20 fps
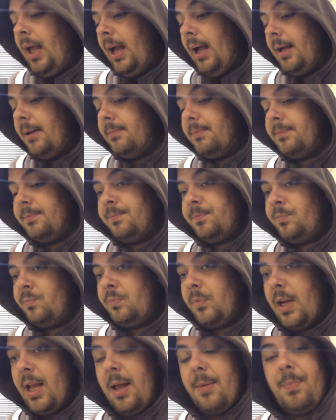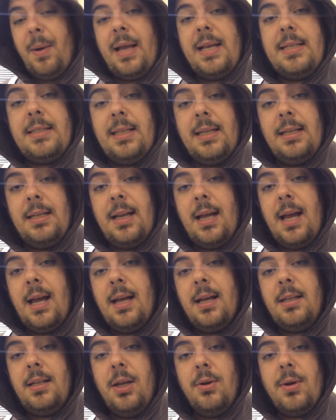Um, yeah, based in
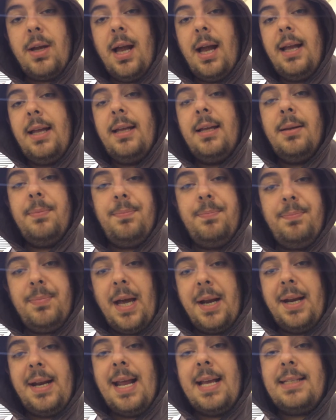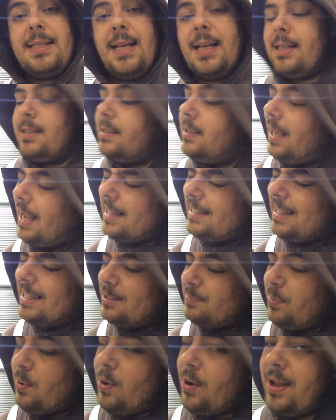UK, uh, down in Essex,
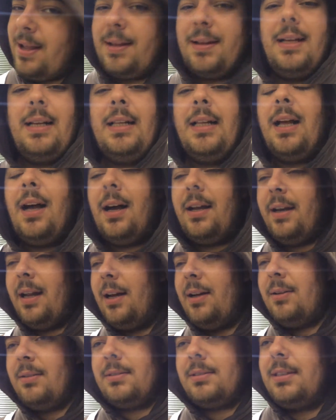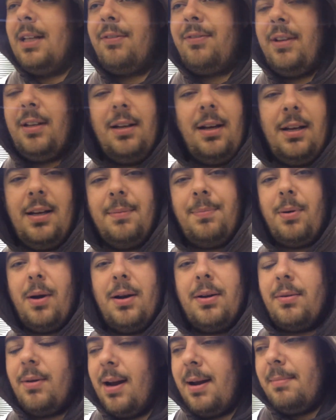Essex boy. I know it's nothing like the
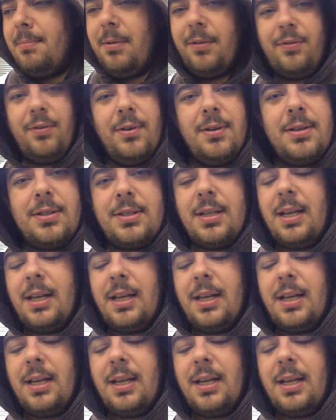program before you